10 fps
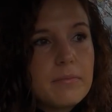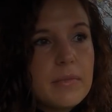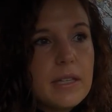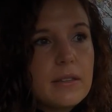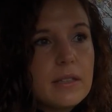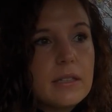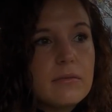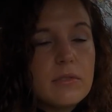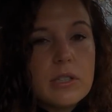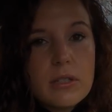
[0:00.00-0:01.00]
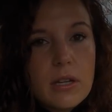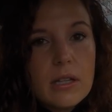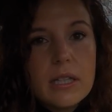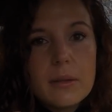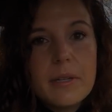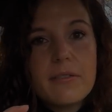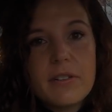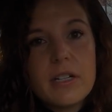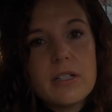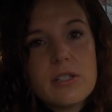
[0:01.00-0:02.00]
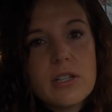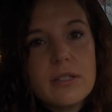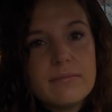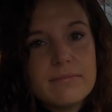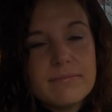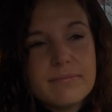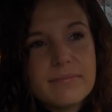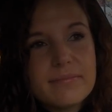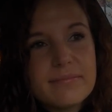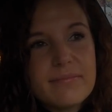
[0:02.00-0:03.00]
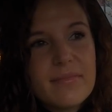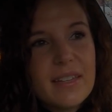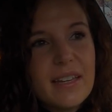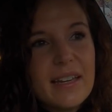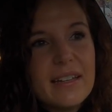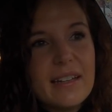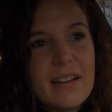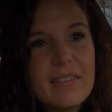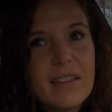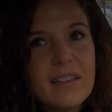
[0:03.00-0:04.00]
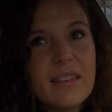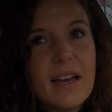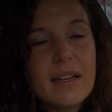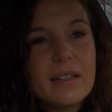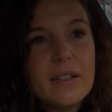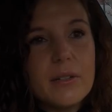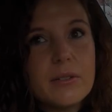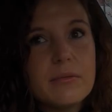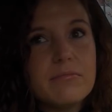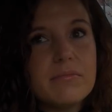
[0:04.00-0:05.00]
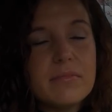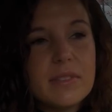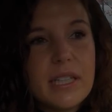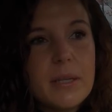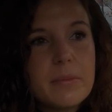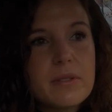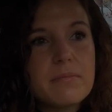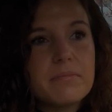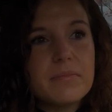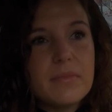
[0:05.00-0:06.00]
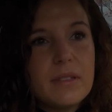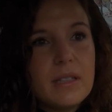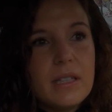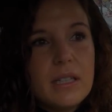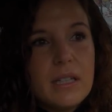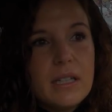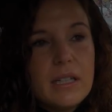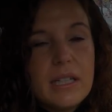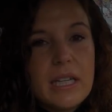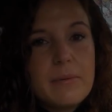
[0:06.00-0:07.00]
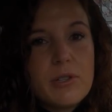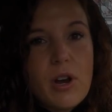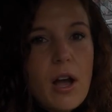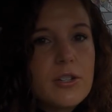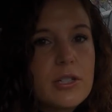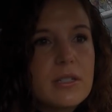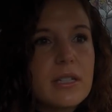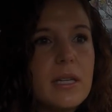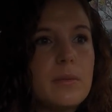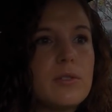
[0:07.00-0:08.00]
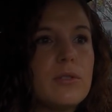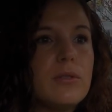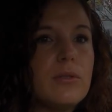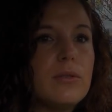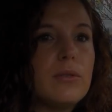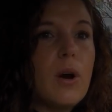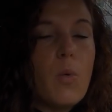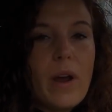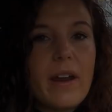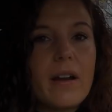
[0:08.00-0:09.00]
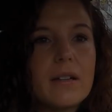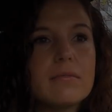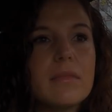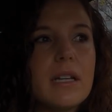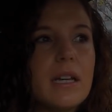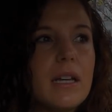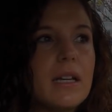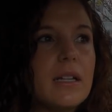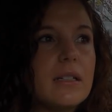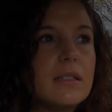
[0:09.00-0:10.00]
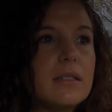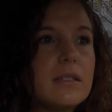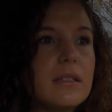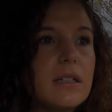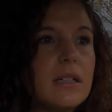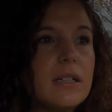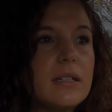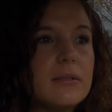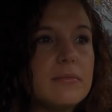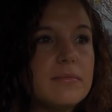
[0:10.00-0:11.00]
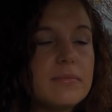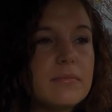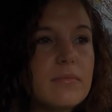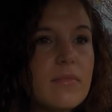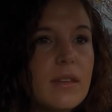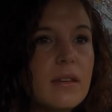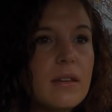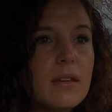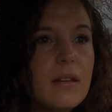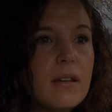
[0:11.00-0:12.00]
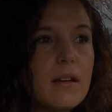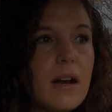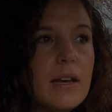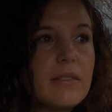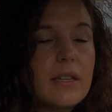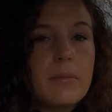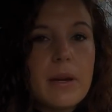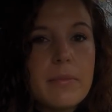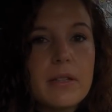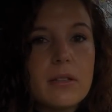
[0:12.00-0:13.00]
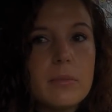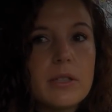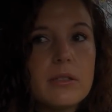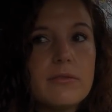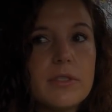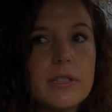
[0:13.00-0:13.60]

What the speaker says: think that a little bit of fear is good. And I think that it keeps you cautious, it keeps you aware, and I think it might be a little bit good for